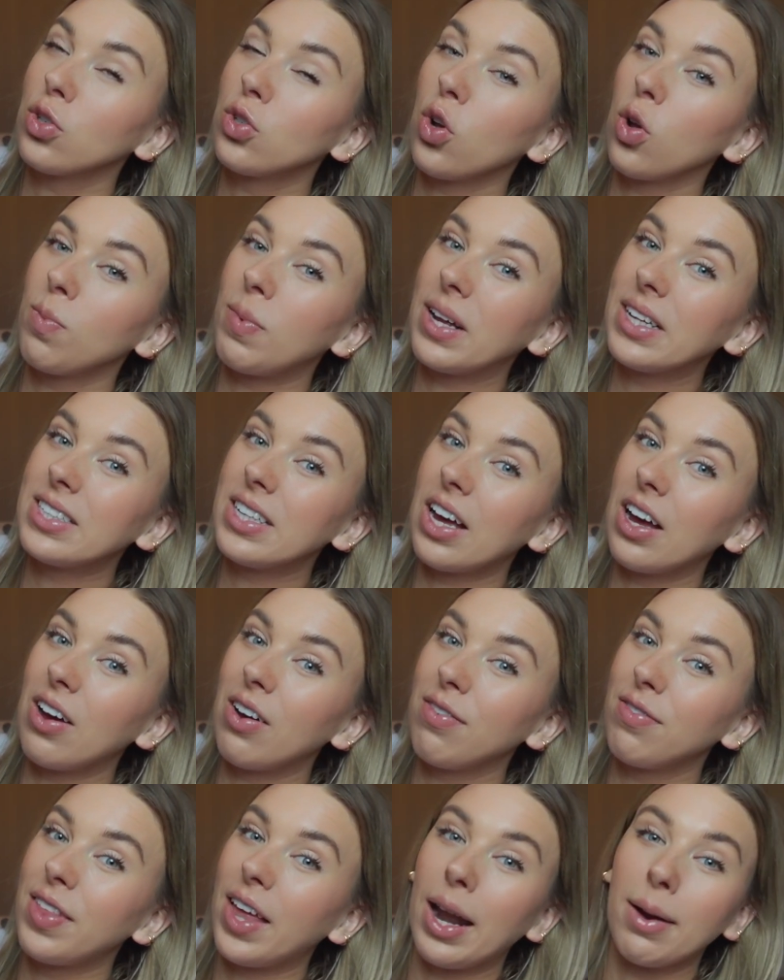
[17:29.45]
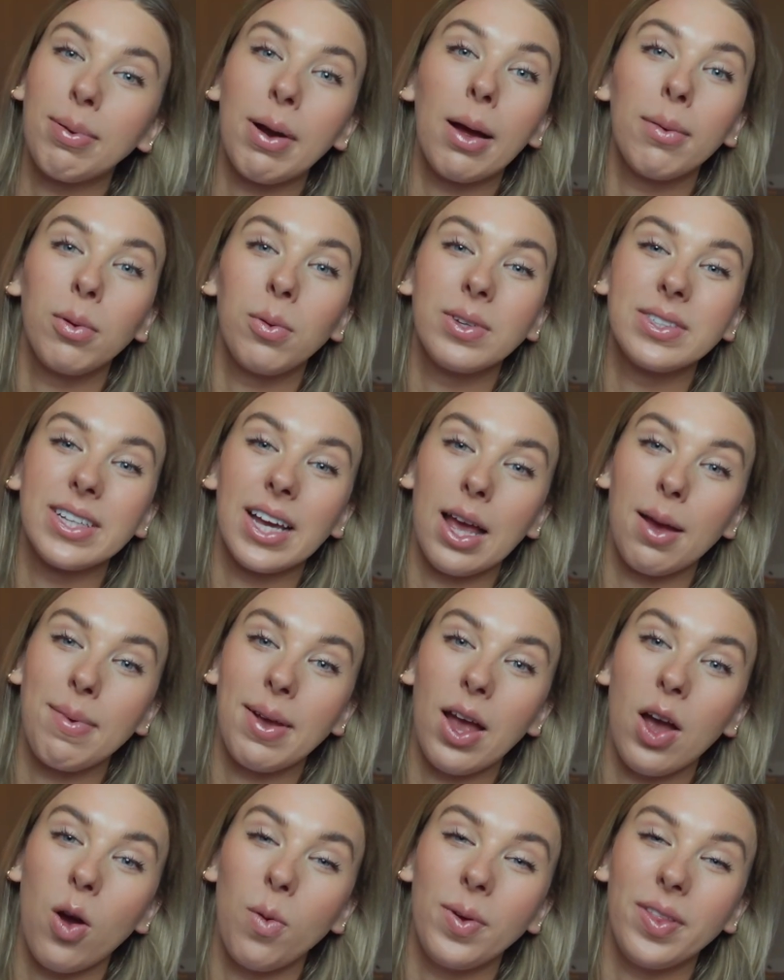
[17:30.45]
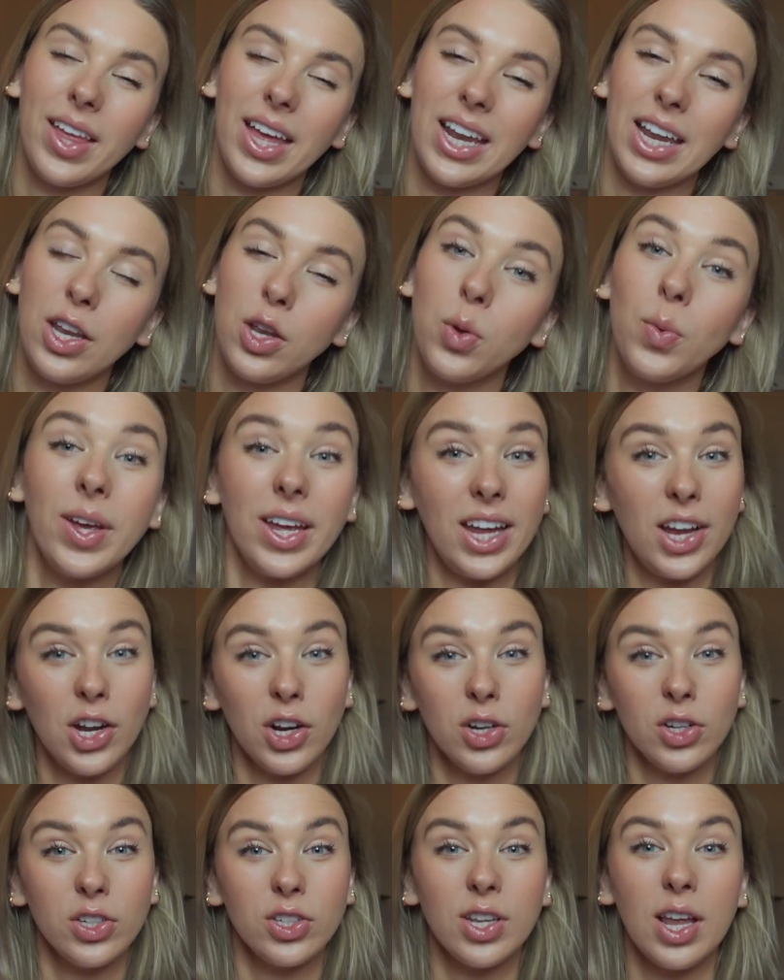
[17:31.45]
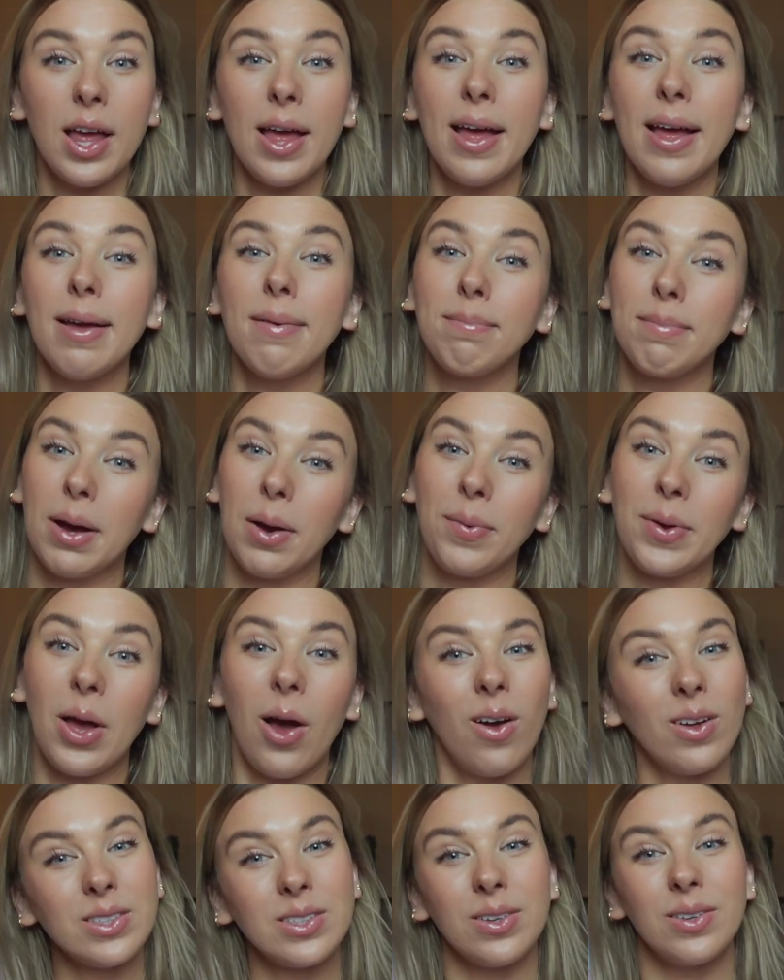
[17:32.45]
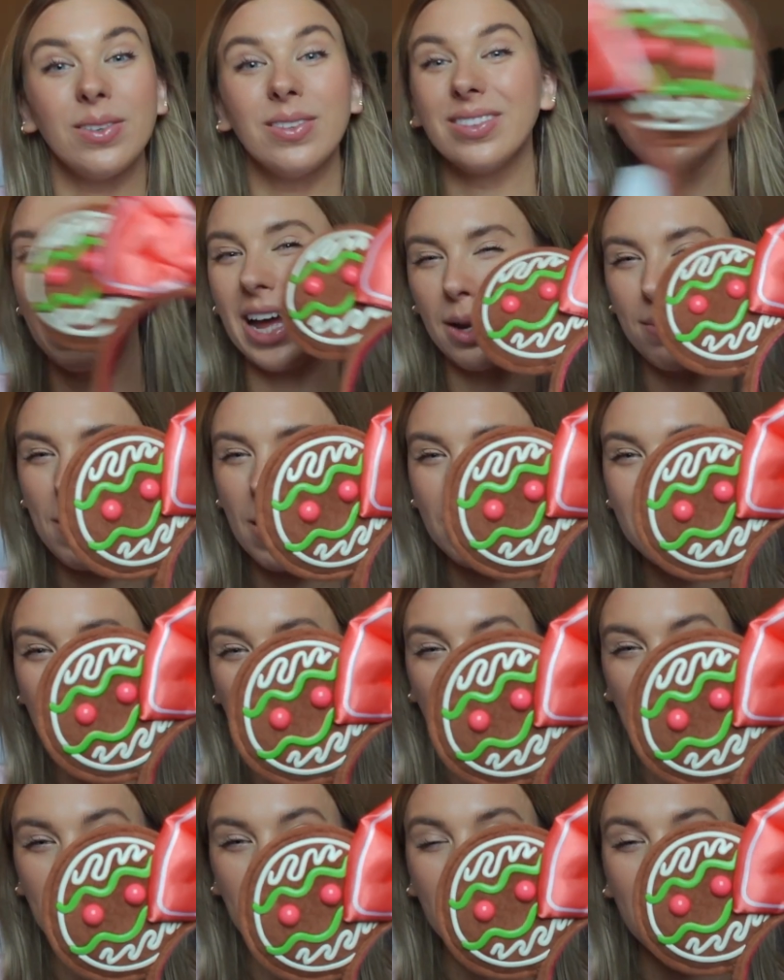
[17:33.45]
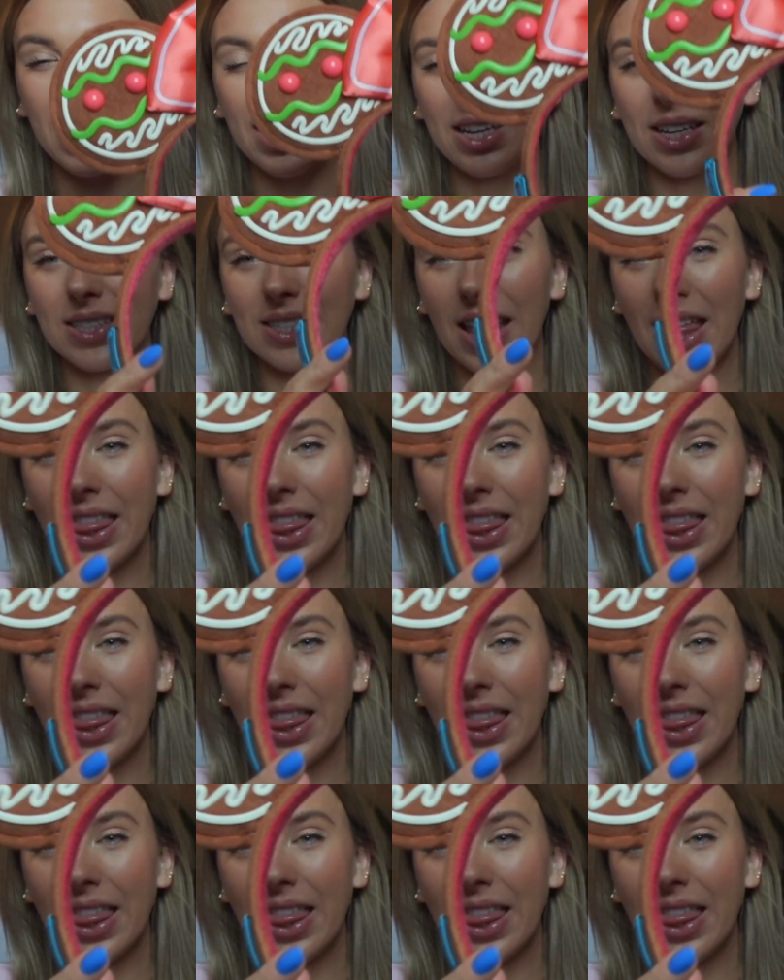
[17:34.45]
told myself that I probably wasn't coming home with any new ears, but we also lied about that because